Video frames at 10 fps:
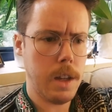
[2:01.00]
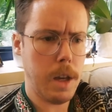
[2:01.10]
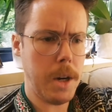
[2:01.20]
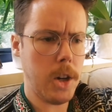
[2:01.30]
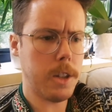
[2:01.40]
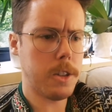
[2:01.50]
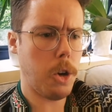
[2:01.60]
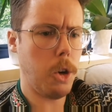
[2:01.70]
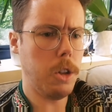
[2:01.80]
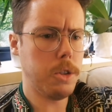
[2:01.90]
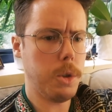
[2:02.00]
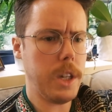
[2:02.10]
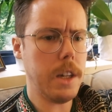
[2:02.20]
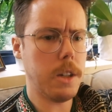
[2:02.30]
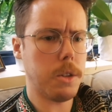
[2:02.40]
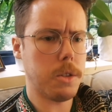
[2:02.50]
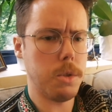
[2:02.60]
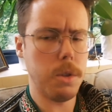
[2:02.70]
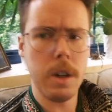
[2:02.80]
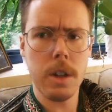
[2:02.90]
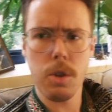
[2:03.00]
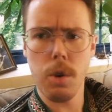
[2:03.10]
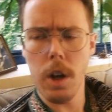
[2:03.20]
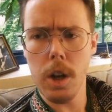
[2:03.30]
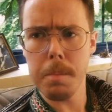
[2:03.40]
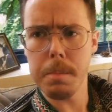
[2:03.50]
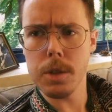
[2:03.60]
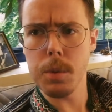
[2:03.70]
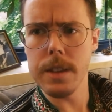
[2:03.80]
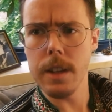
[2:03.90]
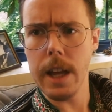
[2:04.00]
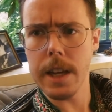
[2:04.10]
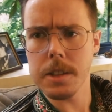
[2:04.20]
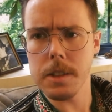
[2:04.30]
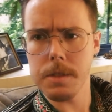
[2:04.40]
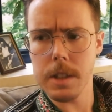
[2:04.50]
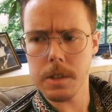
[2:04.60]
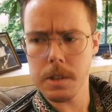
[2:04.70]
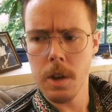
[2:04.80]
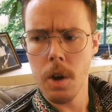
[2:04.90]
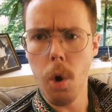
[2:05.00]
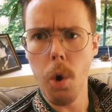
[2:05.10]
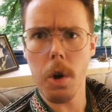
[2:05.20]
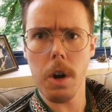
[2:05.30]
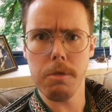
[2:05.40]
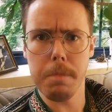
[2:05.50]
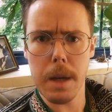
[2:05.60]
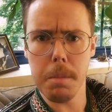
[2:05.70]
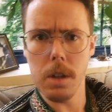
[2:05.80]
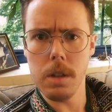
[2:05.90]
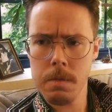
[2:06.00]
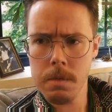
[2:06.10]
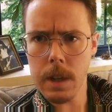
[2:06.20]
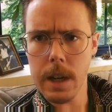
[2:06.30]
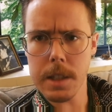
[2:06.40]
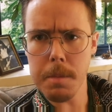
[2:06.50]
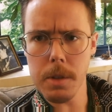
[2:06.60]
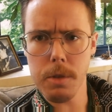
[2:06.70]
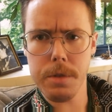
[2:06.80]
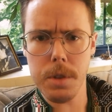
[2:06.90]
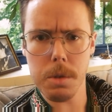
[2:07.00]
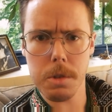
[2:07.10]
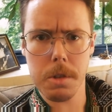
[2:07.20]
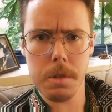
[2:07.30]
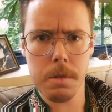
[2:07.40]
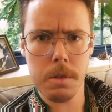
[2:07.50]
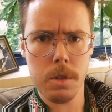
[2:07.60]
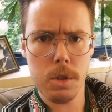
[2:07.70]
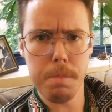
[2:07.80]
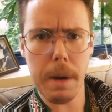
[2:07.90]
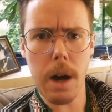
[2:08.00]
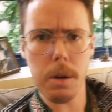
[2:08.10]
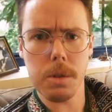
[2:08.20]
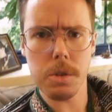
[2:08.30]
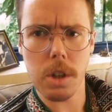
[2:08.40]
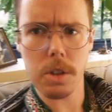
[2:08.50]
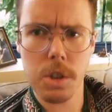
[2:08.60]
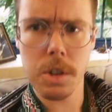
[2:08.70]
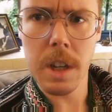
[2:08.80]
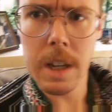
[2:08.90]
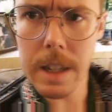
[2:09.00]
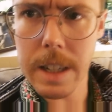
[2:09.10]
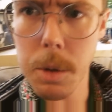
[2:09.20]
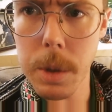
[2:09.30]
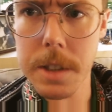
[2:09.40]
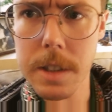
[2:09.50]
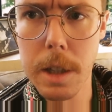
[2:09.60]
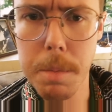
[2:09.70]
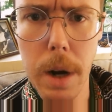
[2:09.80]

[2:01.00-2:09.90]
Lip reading: Americans are all too eager to crawl up between the legs of this whore of Babel. I simply refuse to bow to such linguistic